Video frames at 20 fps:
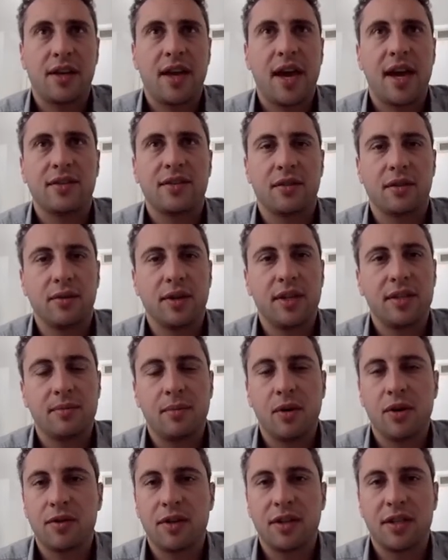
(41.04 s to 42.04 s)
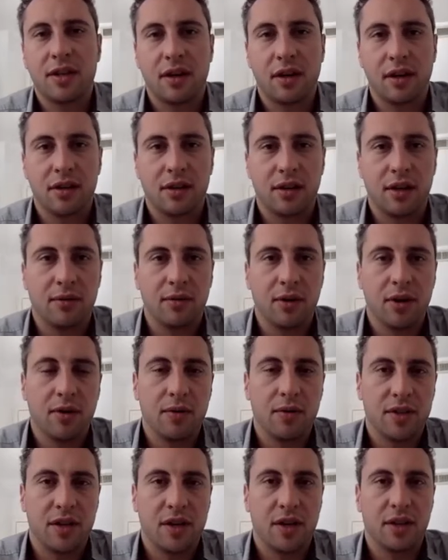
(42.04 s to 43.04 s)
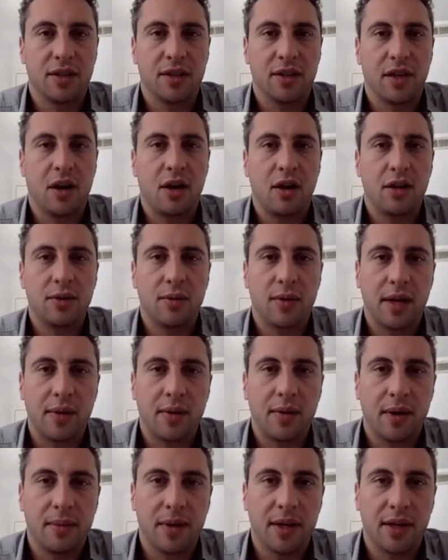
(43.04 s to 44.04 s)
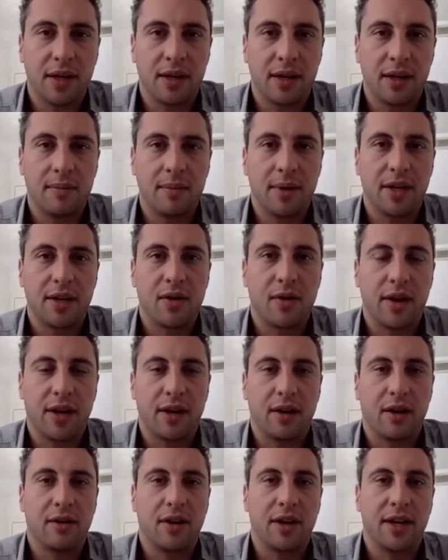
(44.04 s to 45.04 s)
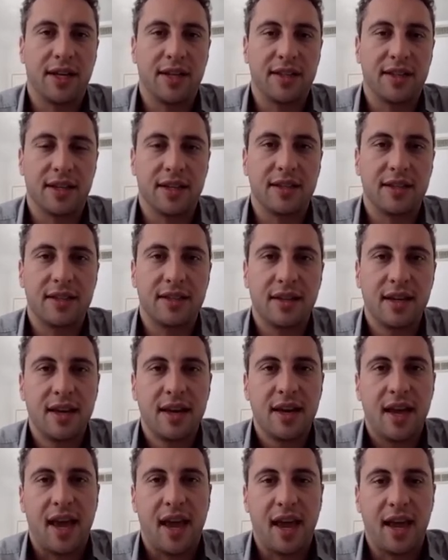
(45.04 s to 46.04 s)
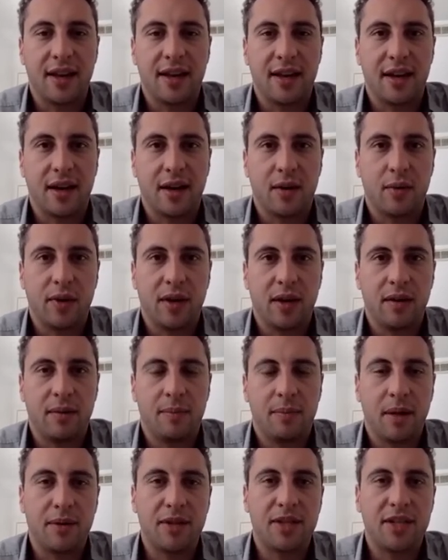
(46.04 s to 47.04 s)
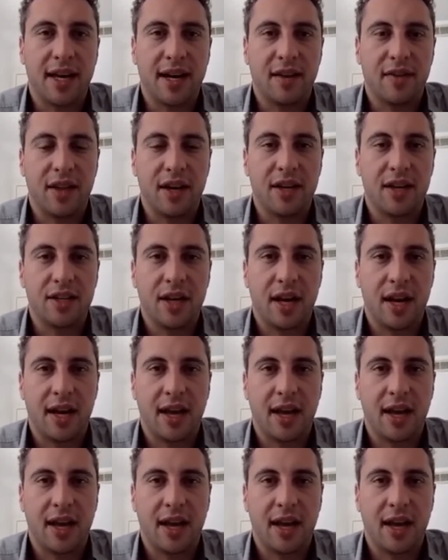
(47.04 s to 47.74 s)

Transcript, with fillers: yeah, so the most recent article I wrote was called "All 21 Million Bitcoin Already Exist." and uh, we published that on the Unchained